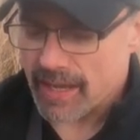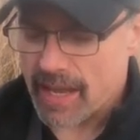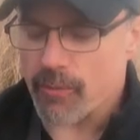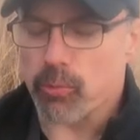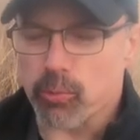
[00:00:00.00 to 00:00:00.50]

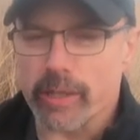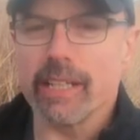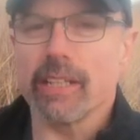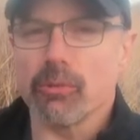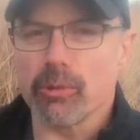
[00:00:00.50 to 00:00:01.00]
I
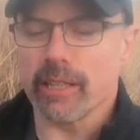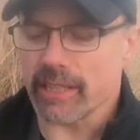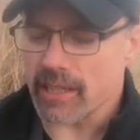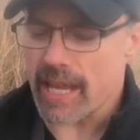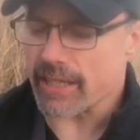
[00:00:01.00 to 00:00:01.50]
really,
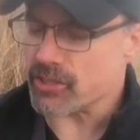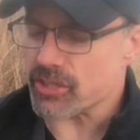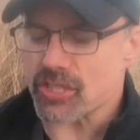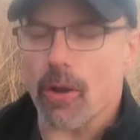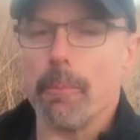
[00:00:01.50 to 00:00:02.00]
really like
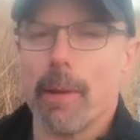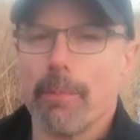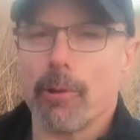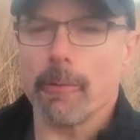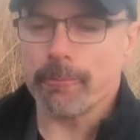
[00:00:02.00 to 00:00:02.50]
just salt and
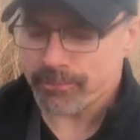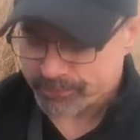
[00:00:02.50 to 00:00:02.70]
pepper